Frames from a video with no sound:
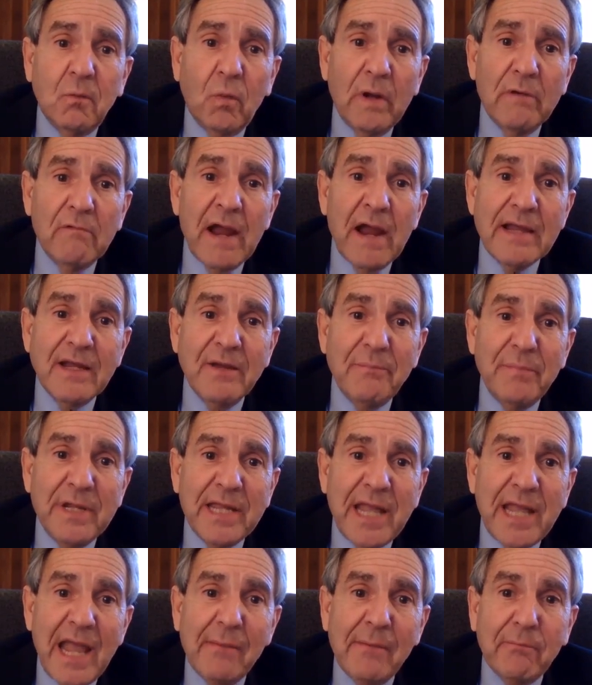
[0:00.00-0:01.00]
when Reagan
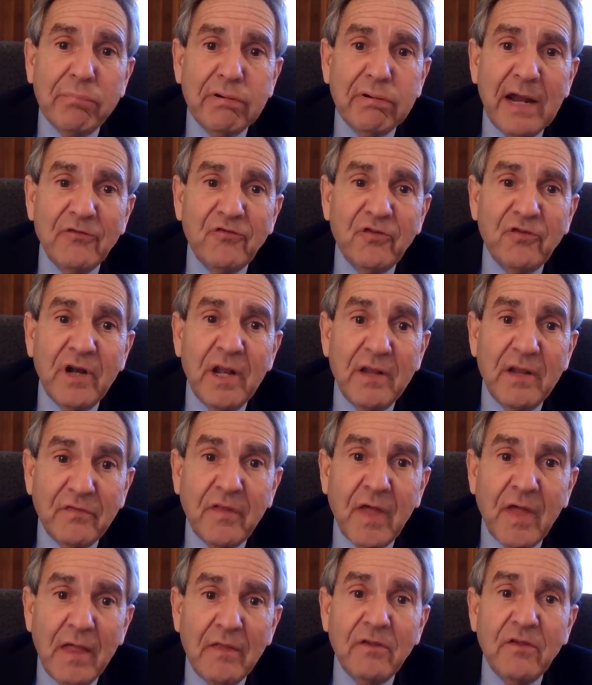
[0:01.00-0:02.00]
became
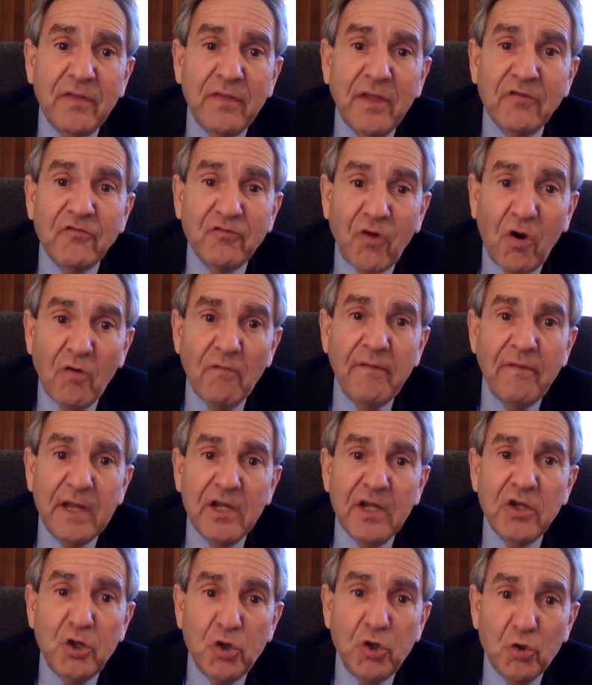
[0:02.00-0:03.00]
president, the
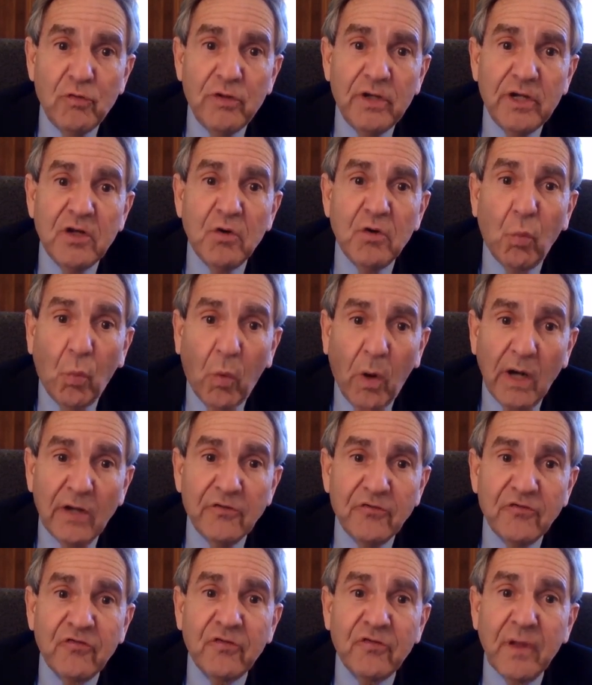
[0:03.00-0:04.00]
Soviet Union
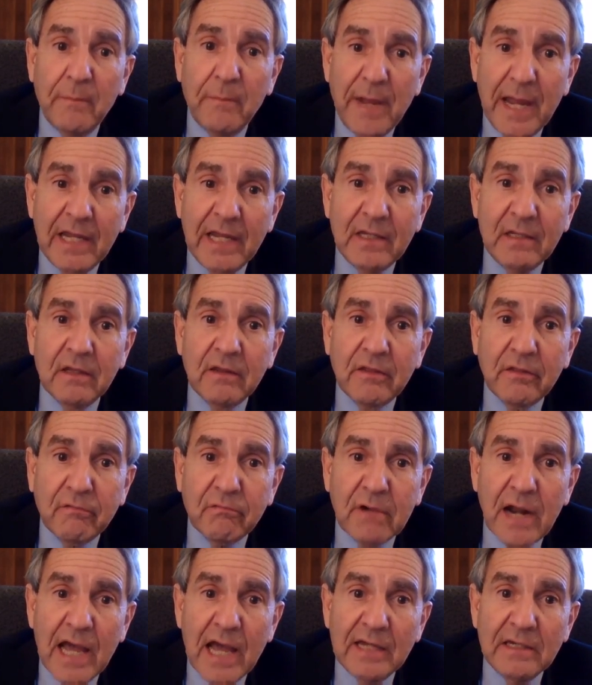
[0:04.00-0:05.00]
was the main
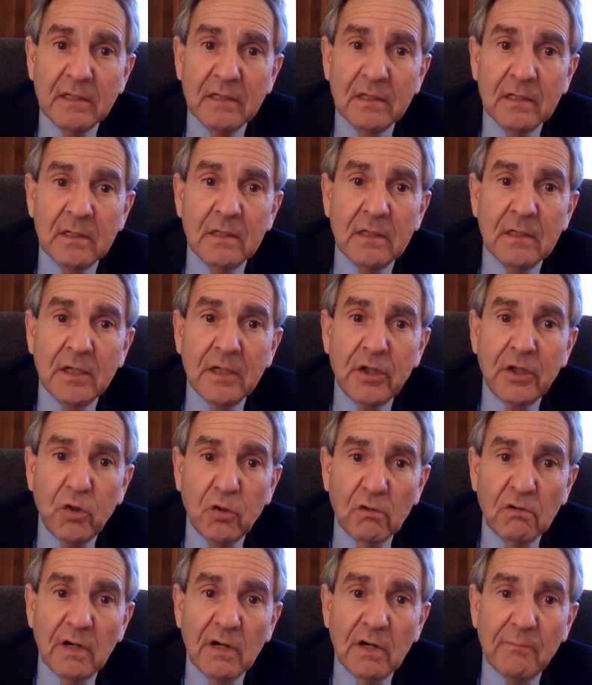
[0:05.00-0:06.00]
threat.
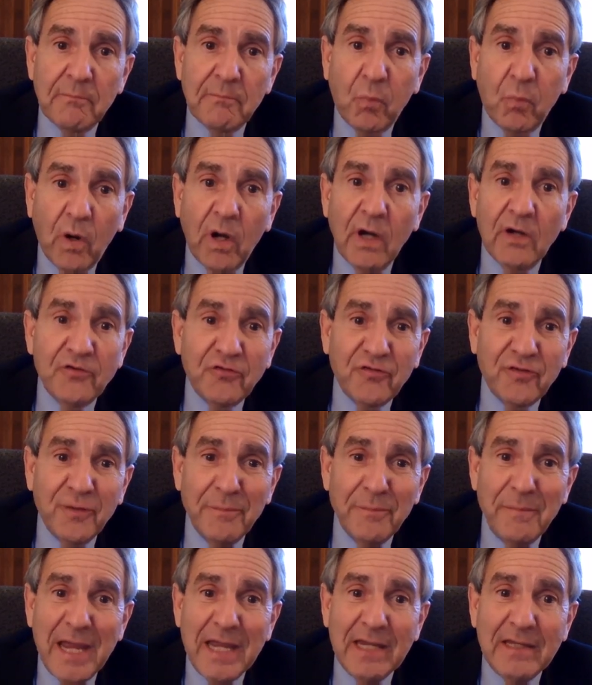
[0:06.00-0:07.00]
Europe was
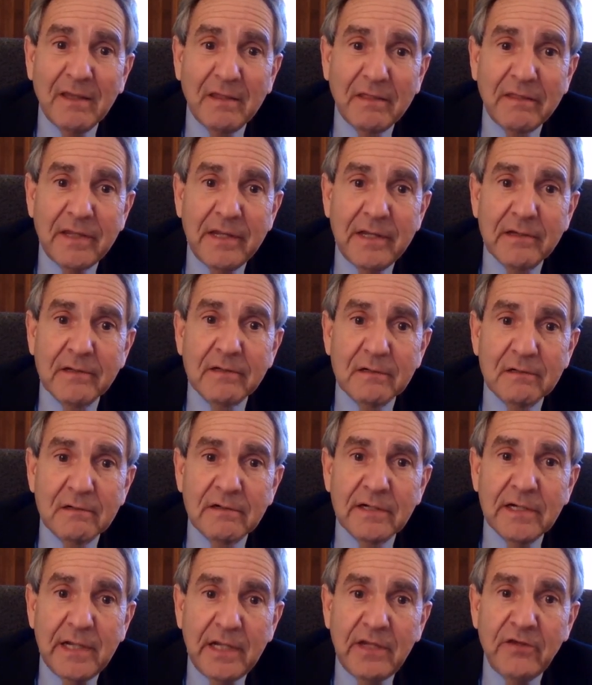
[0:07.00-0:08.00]
the main
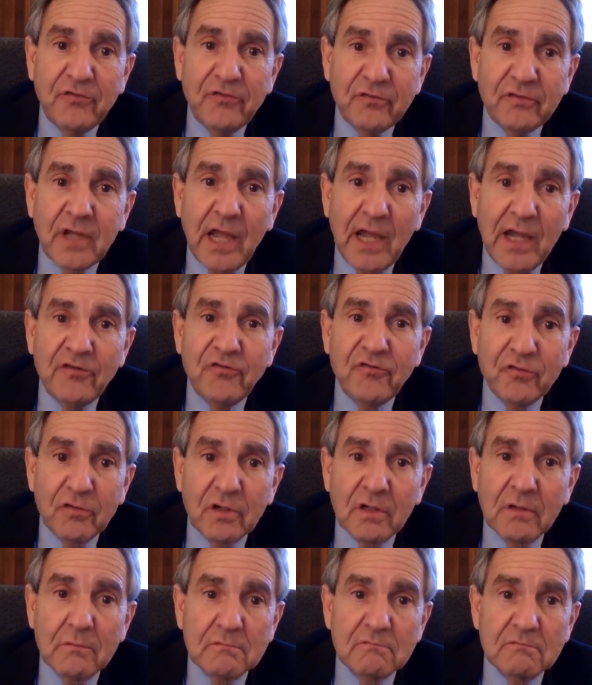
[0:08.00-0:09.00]
theater. East
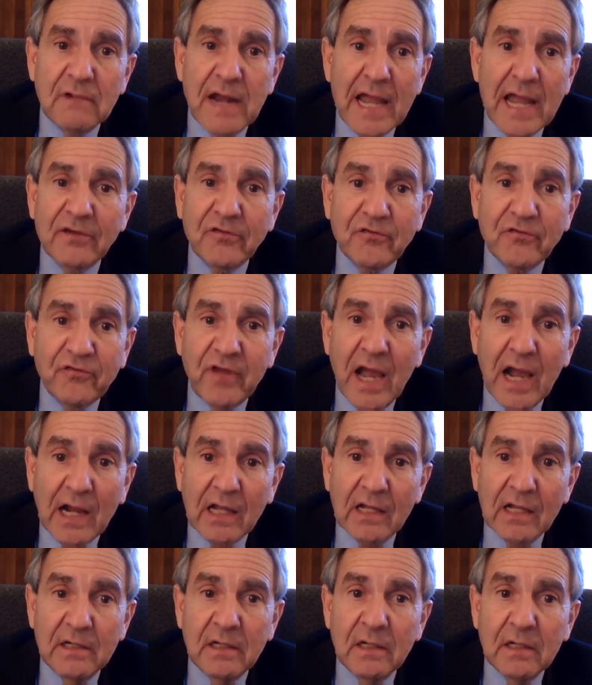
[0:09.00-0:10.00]
Asia ranked
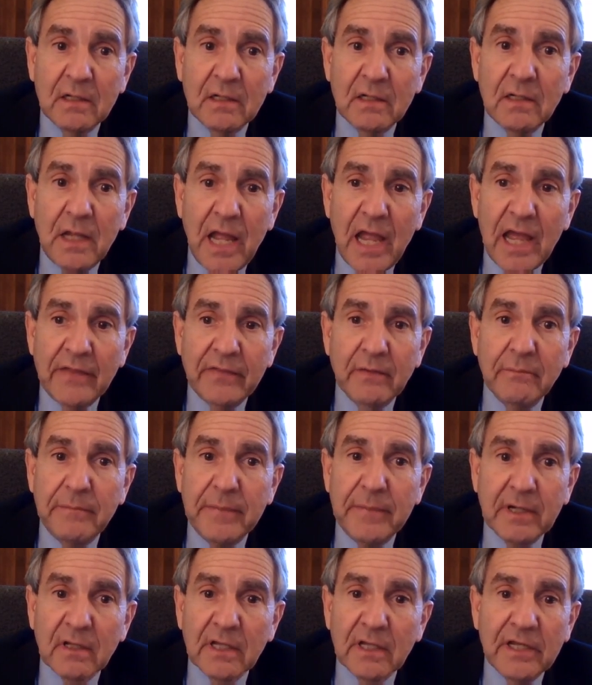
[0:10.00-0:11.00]
second, and the
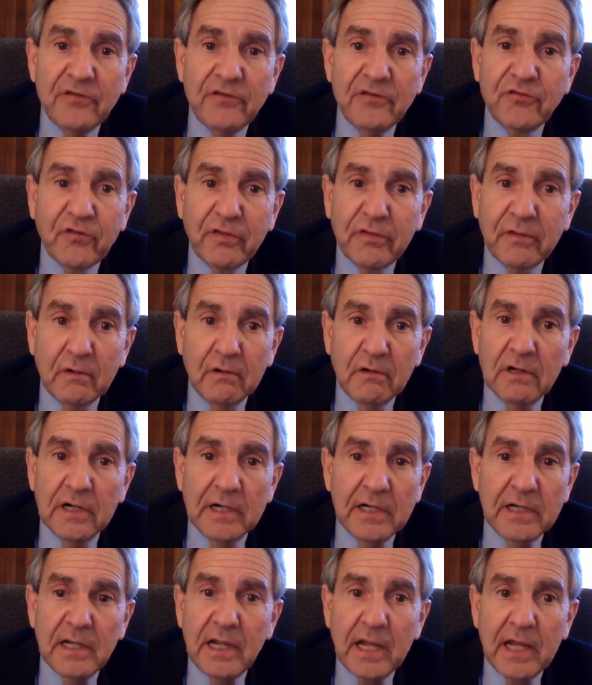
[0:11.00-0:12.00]
Middle East
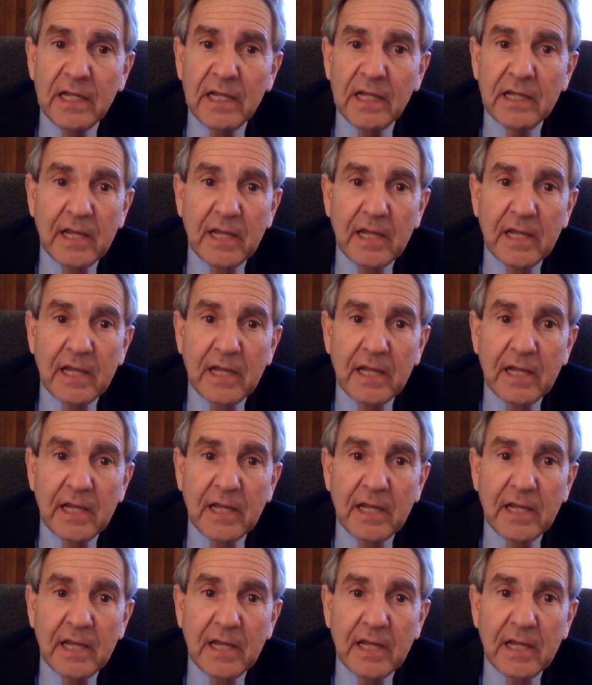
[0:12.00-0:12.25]
third.